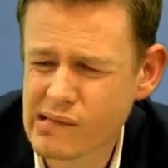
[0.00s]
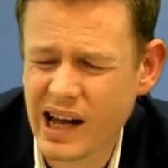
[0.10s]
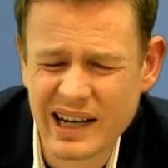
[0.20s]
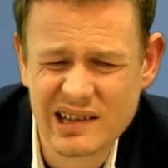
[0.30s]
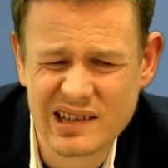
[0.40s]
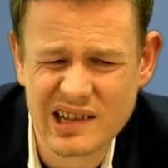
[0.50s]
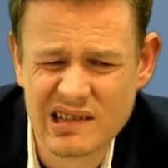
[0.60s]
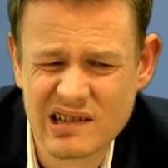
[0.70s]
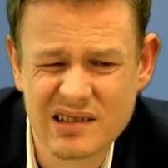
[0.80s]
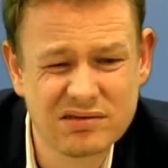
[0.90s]
I don't
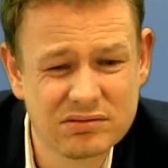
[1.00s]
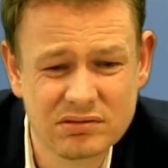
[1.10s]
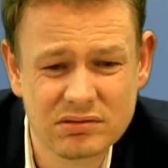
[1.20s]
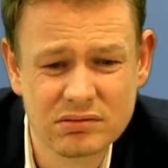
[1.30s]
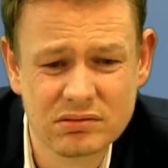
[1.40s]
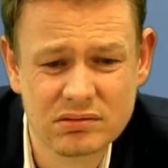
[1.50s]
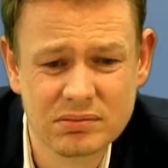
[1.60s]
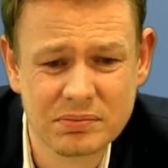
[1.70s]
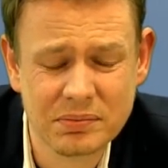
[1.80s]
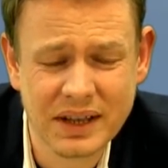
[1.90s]
know,
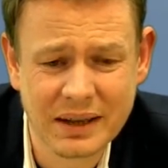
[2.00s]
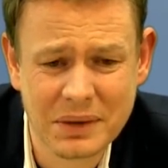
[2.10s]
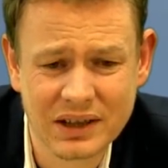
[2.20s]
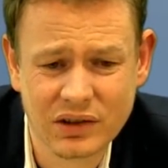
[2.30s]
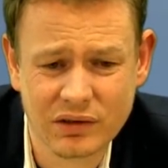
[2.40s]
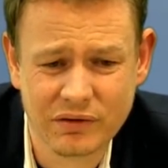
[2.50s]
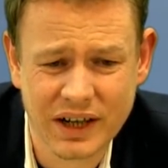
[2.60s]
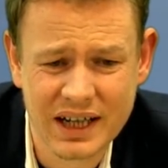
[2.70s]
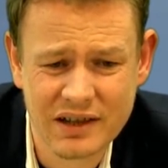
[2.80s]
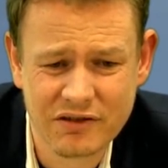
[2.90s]
black might
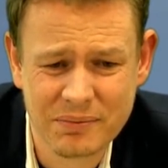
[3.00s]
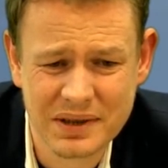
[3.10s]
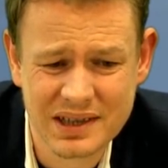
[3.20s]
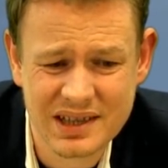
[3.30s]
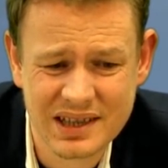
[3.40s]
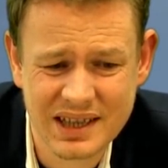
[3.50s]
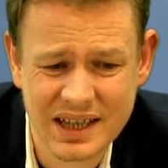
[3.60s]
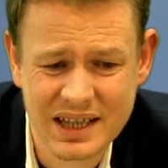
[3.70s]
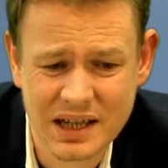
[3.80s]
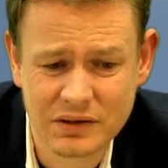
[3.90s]
survive, but
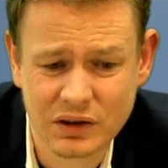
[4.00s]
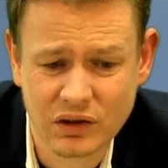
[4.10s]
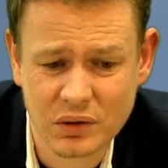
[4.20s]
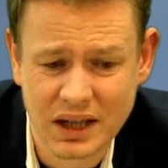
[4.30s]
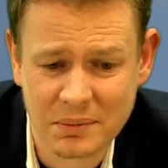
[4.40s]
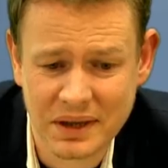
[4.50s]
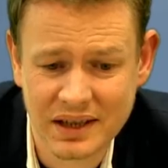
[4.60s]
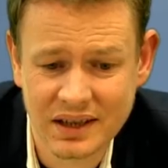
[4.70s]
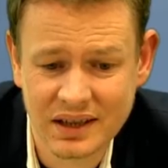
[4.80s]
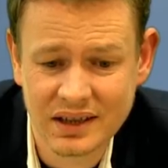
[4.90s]
it never struck me
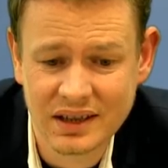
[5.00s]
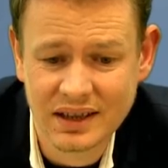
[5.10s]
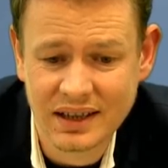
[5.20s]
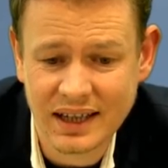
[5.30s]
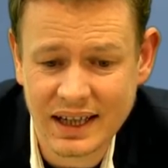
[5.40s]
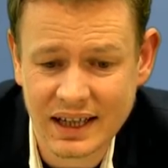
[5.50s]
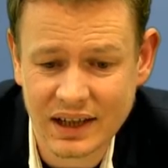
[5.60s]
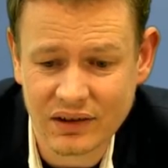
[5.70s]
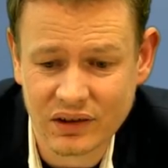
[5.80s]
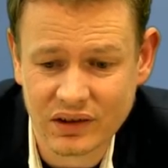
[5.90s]

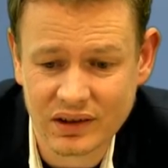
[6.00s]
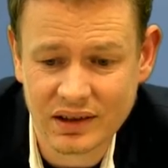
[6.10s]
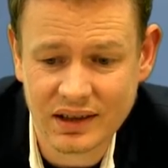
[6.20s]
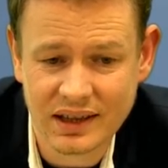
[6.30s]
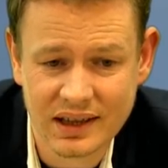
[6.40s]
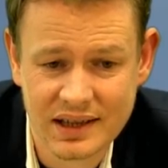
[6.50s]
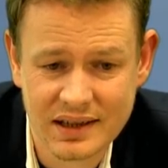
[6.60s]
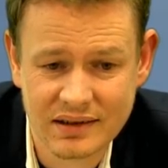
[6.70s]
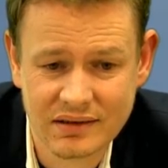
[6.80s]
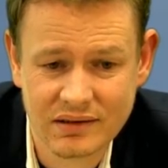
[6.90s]
as a
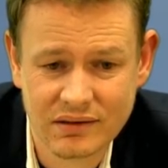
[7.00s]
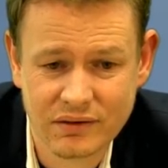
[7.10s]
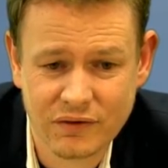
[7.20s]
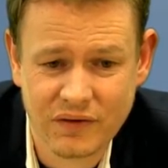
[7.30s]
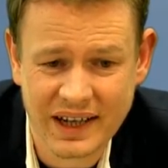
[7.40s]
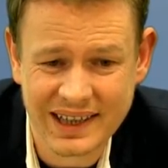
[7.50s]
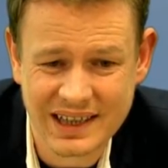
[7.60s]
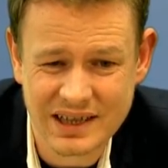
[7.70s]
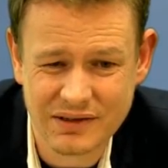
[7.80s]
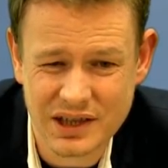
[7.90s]
fun
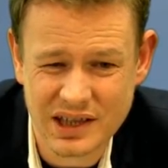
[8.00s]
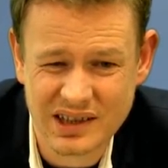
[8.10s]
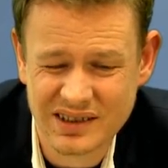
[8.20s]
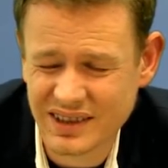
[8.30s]
activity.